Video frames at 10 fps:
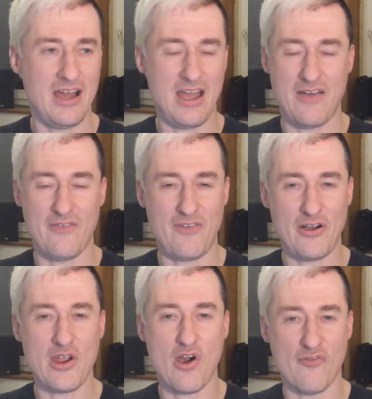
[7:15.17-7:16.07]

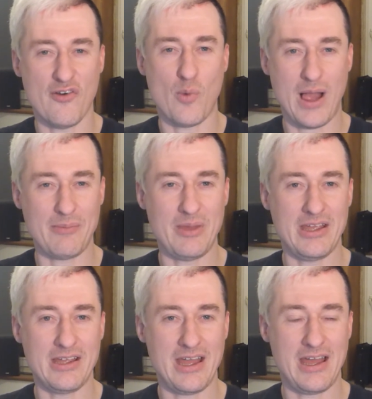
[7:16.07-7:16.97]
very
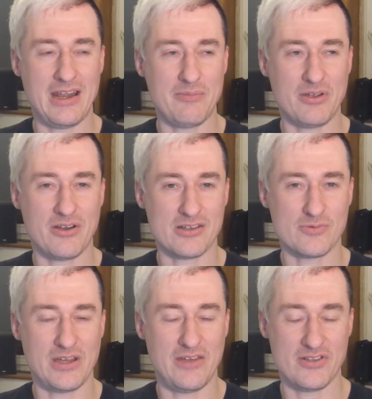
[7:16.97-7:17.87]
overwhelming. And because
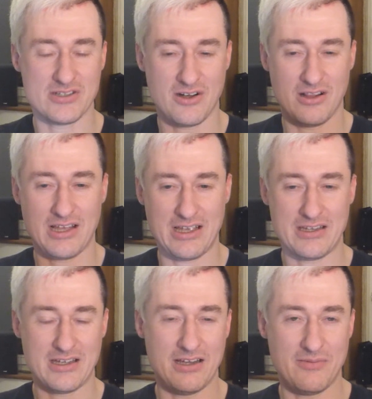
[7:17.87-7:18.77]
if it's all
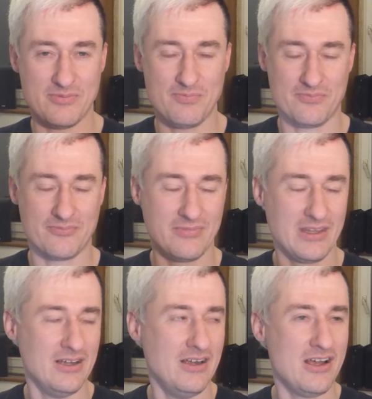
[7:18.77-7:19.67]
like
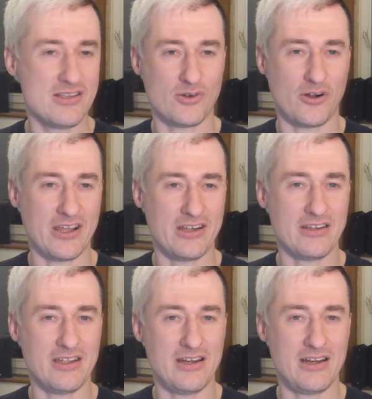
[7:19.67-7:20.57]
sorted
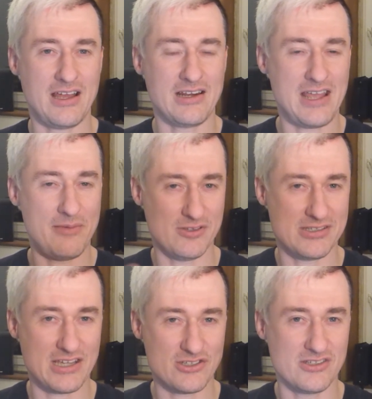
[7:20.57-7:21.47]
in like label
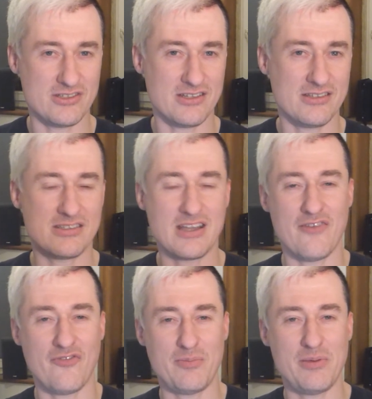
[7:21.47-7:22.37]
sections and
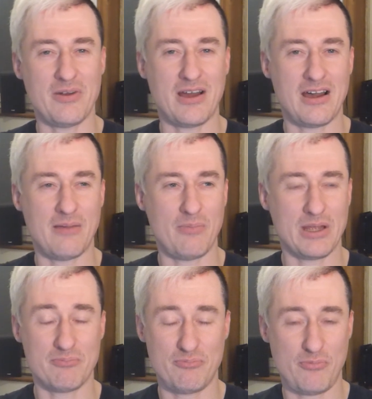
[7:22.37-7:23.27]
stuff, and people are
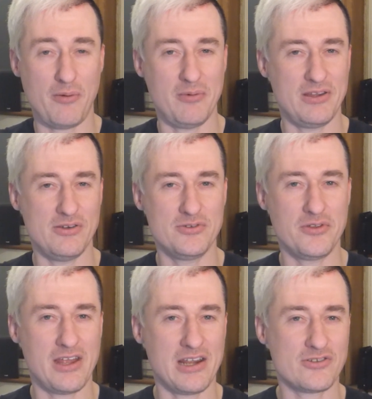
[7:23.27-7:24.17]
like probably new
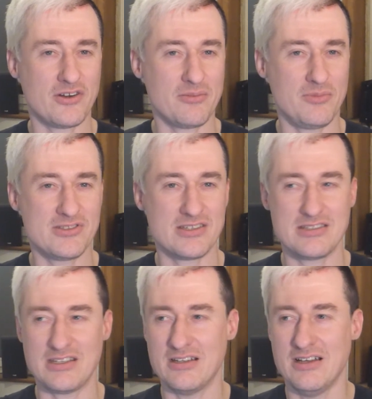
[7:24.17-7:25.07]
to the electronic music
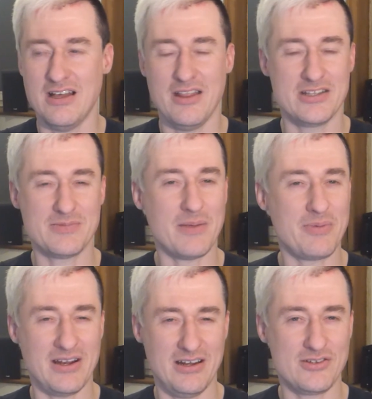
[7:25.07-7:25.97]
scene, this might
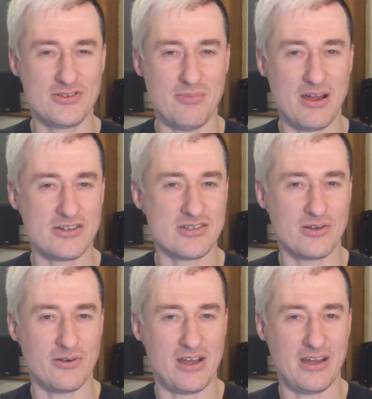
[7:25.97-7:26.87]
be a little too much.
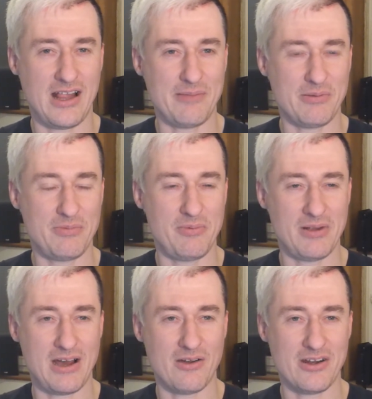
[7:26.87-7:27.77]
So helping
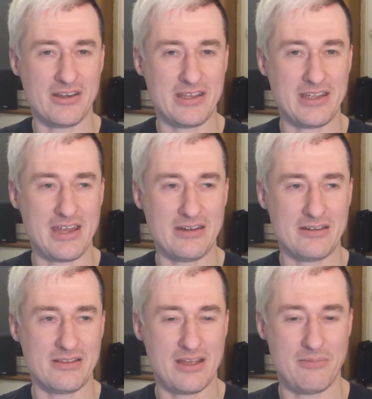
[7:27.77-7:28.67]
people out and
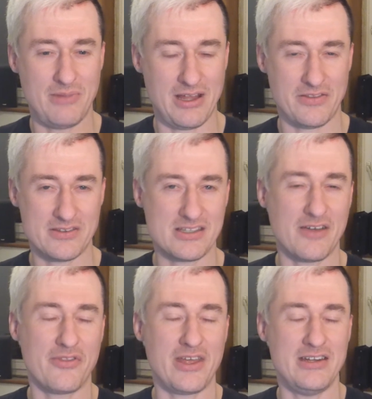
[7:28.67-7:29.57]
get them like the
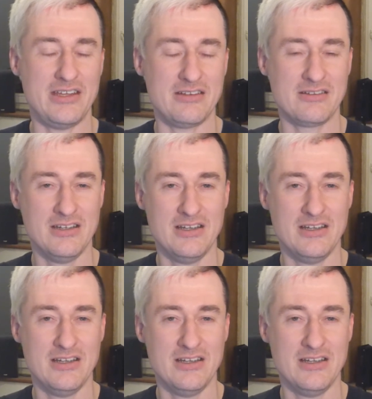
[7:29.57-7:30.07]
stuff they need,